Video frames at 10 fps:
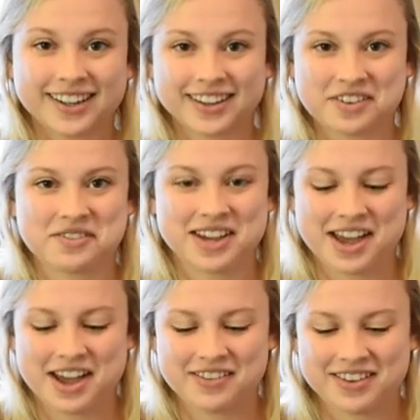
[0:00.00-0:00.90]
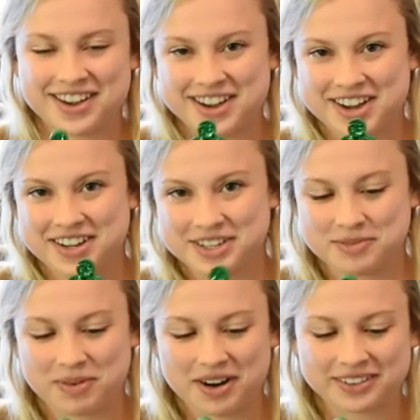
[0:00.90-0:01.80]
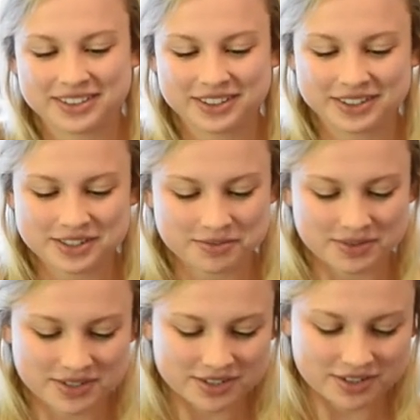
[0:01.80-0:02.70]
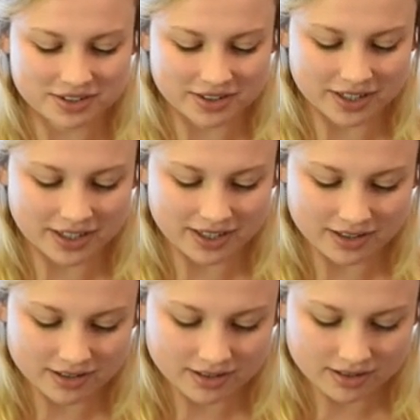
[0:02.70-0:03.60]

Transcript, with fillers: and there we have a sparkly Christmas tree.